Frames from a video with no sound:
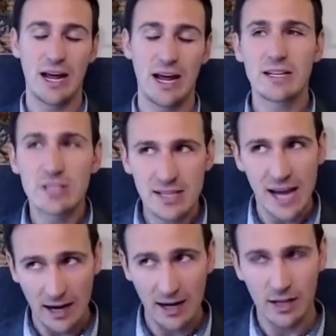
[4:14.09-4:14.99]
It is
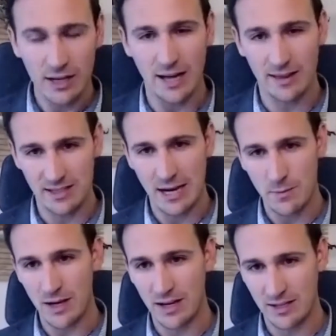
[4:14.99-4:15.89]
technically not the same
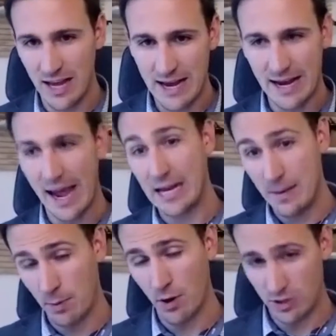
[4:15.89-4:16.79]
thing as saying any
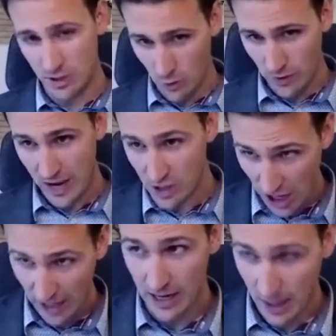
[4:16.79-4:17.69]
person with a
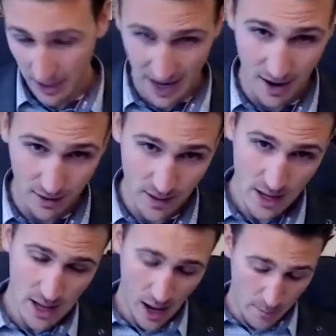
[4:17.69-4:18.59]
checking account,
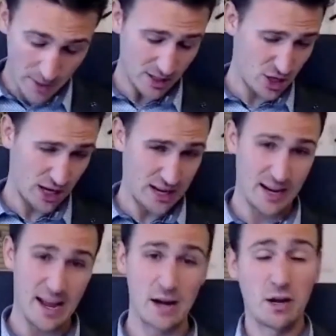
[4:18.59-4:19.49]
a business checking
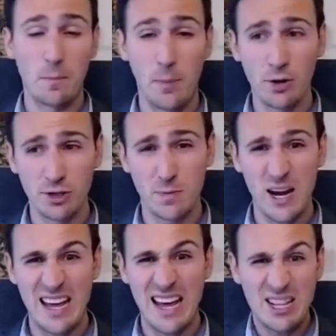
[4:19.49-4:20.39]
account, and a pulse,
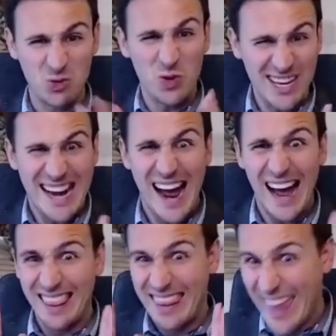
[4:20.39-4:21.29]
but it's really
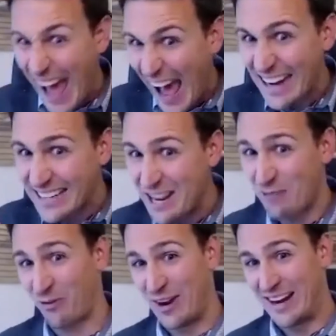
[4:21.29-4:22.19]
not that
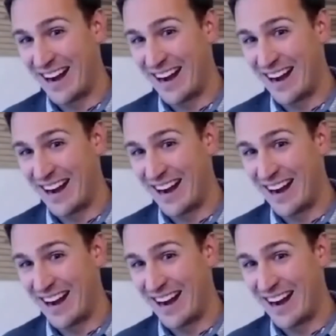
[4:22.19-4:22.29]
different,